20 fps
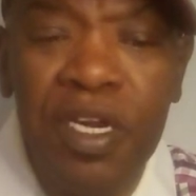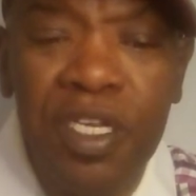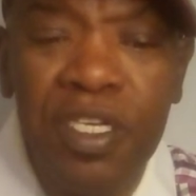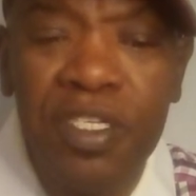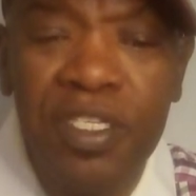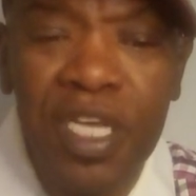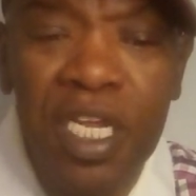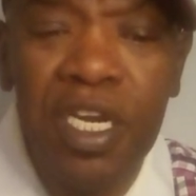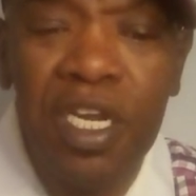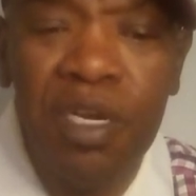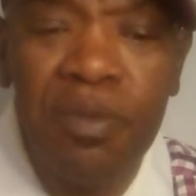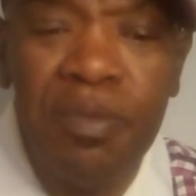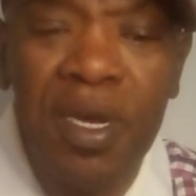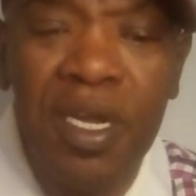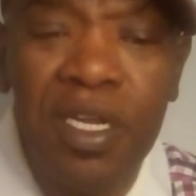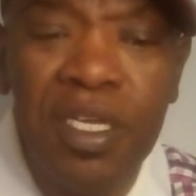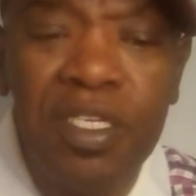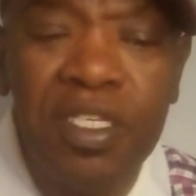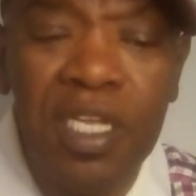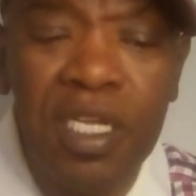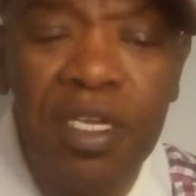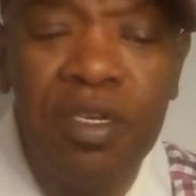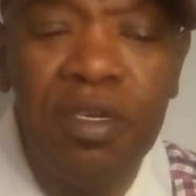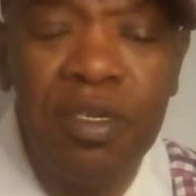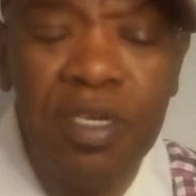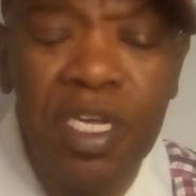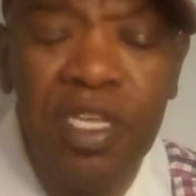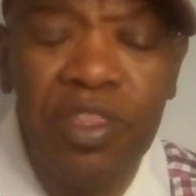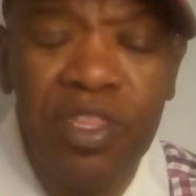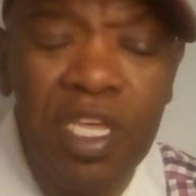didn't say nothing about it. He said,
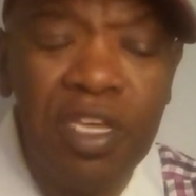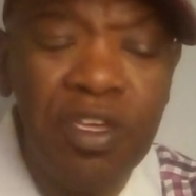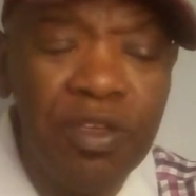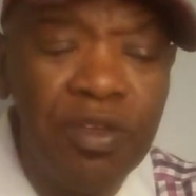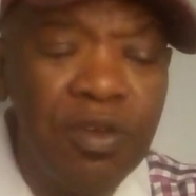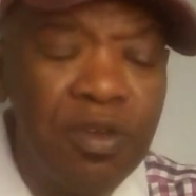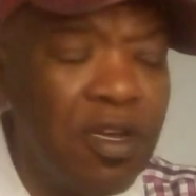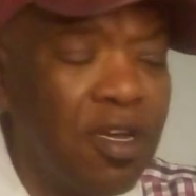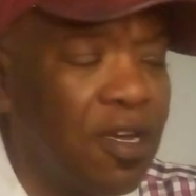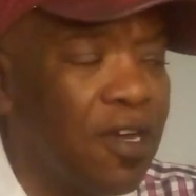okay, thank you.